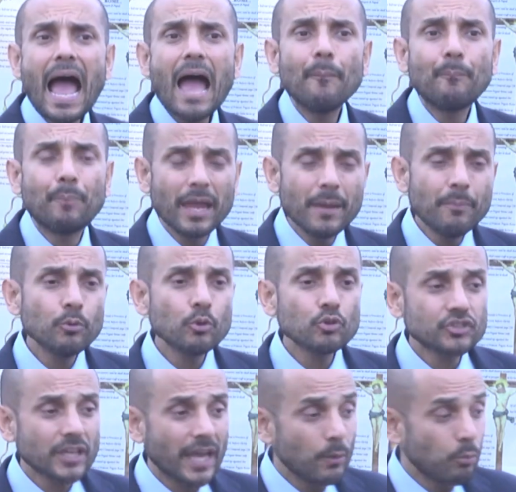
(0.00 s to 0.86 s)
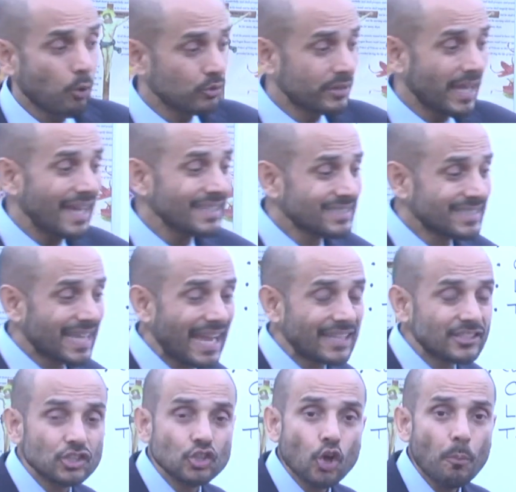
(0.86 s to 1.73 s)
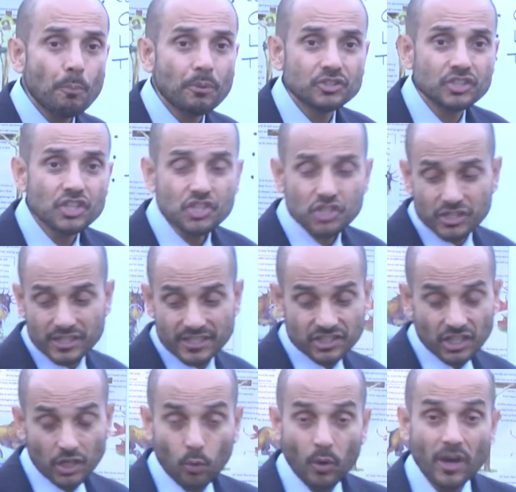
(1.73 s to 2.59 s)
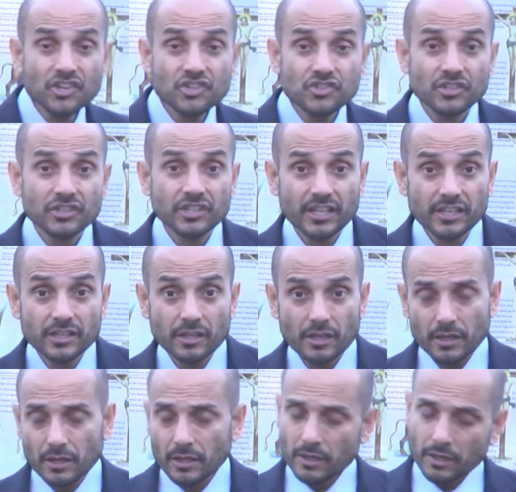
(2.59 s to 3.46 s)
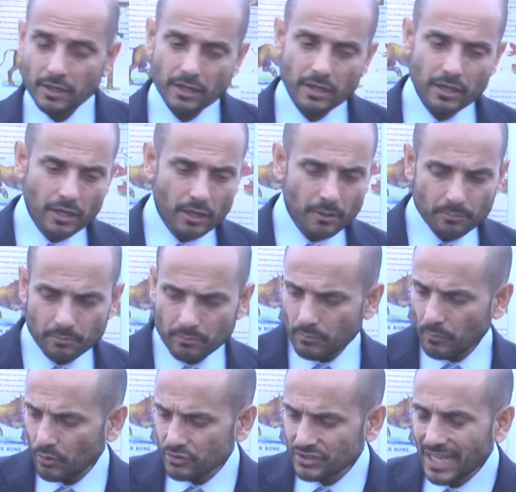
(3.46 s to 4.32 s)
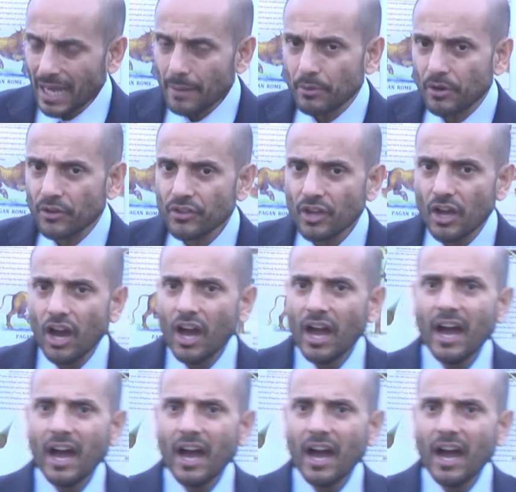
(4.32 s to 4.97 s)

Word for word: And people will say, well, that stands in opposition, as the questioner did um, on Sabbath.